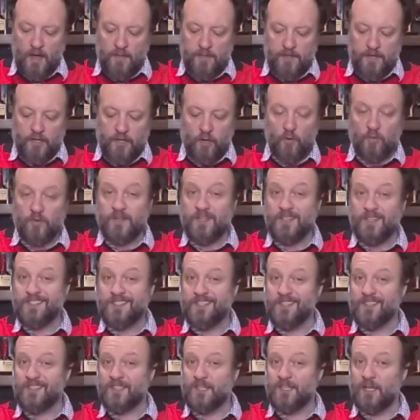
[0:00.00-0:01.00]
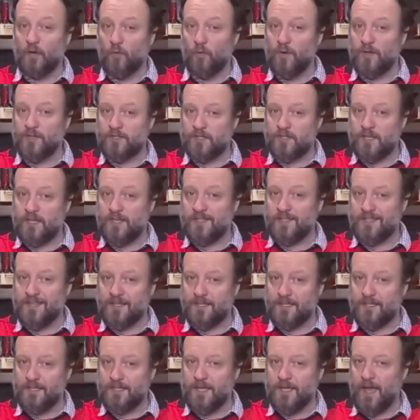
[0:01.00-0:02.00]
They don't distill whiskeys
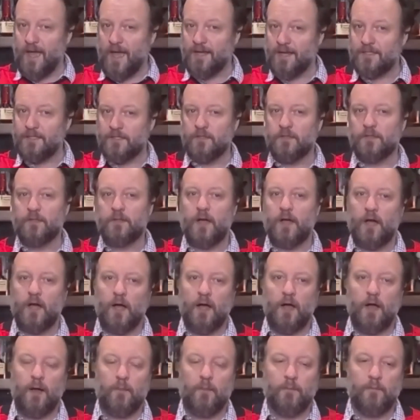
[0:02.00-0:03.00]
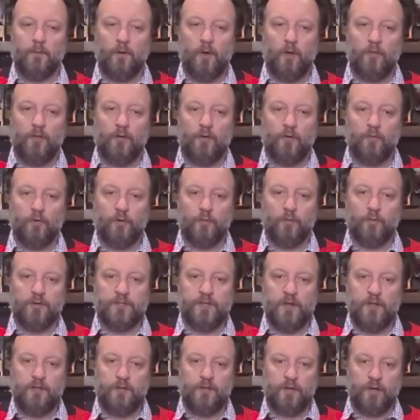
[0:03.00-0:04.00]
yet, although rumors
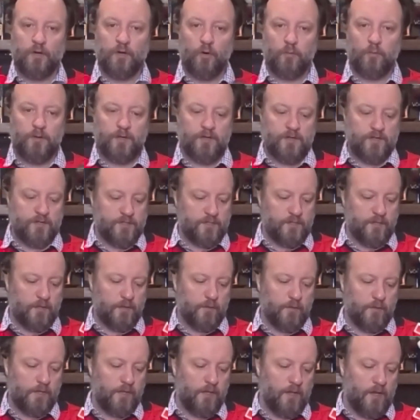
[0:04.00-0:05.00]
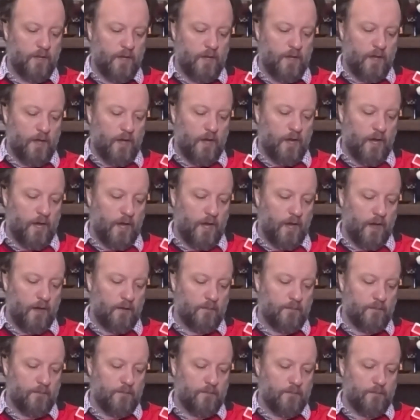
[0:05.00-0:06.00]
are they're going to open a distillery.
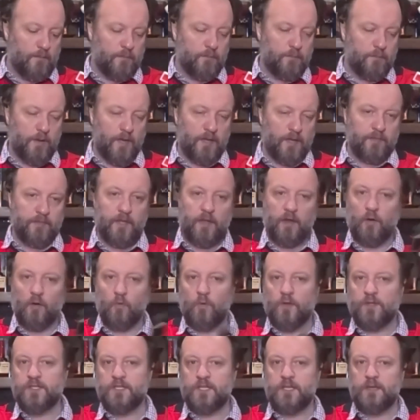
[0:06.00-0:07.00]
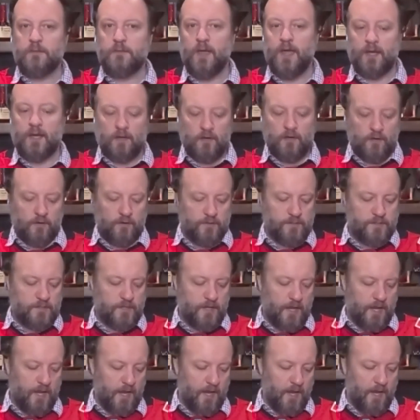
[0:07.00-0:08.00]
But they are whiskey makers,
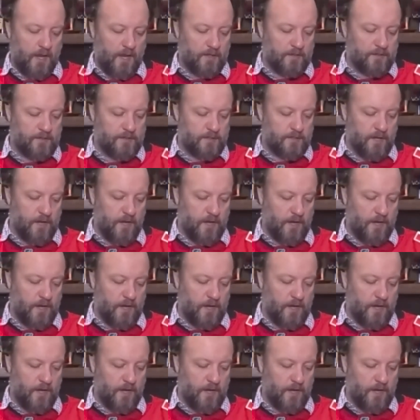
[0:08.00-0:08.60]
and